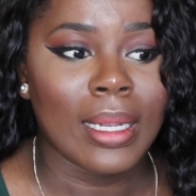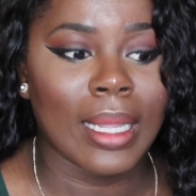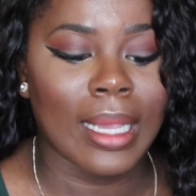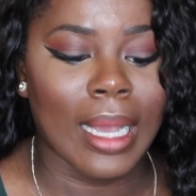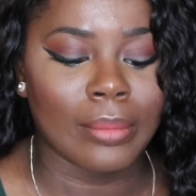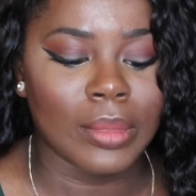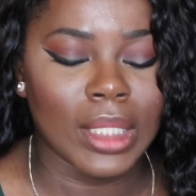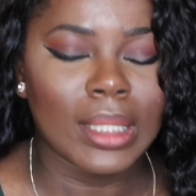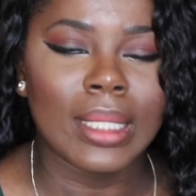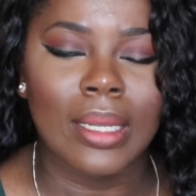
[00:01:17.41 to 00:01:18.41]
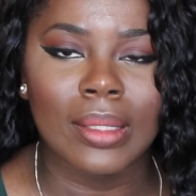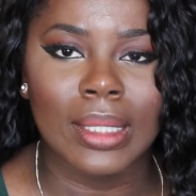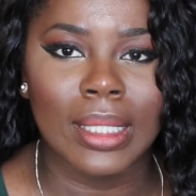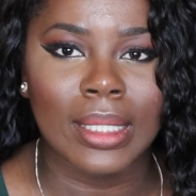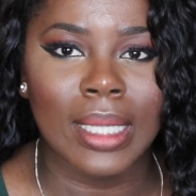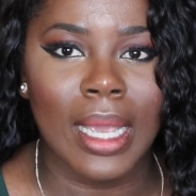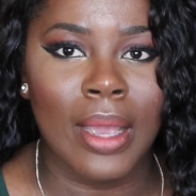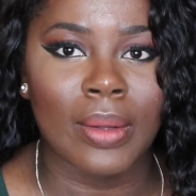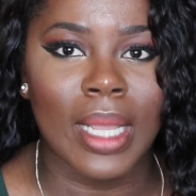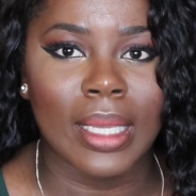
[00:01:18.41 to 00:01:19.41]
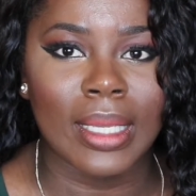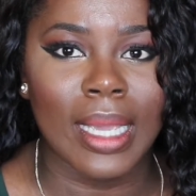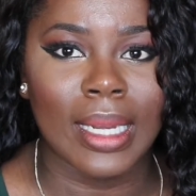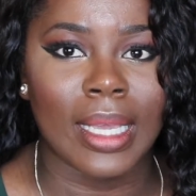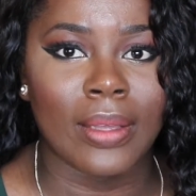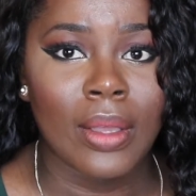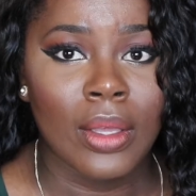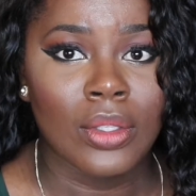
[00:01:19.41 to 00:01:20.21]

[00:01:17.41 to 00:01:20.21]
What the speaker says: Like I'm just now sitting down and getting